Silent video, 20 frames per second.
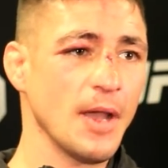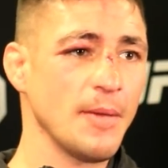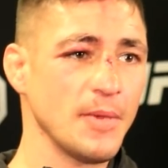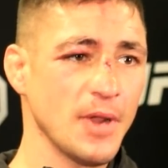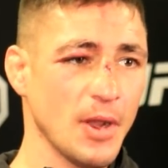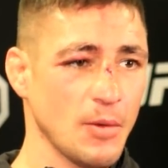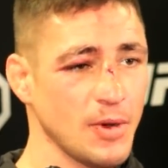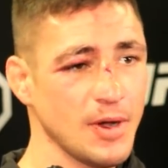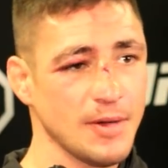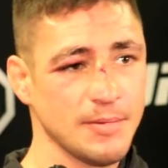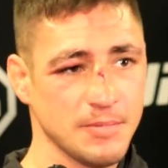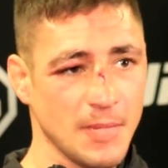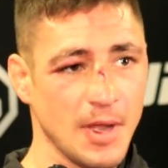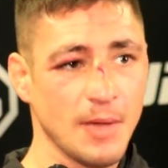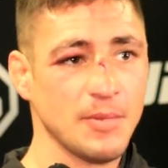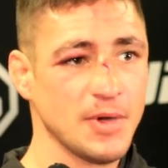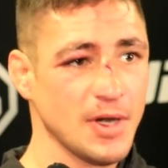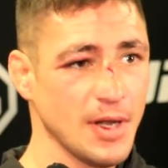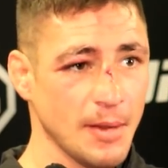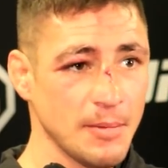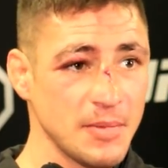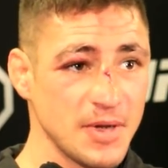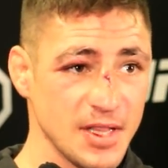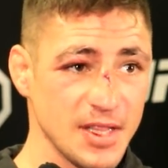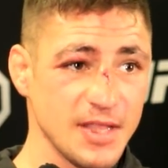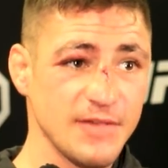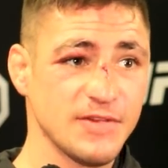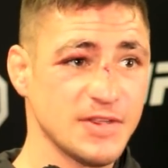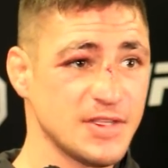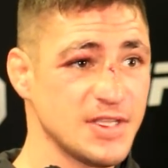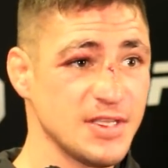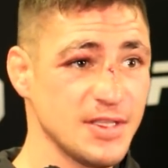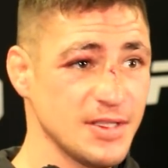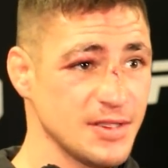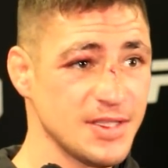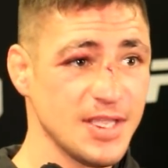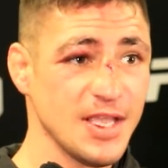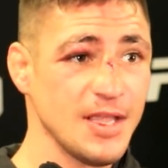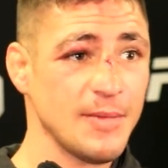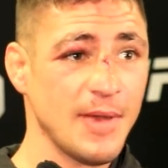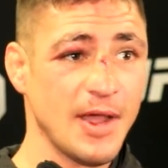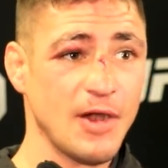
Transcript: I'm gonna leave the team.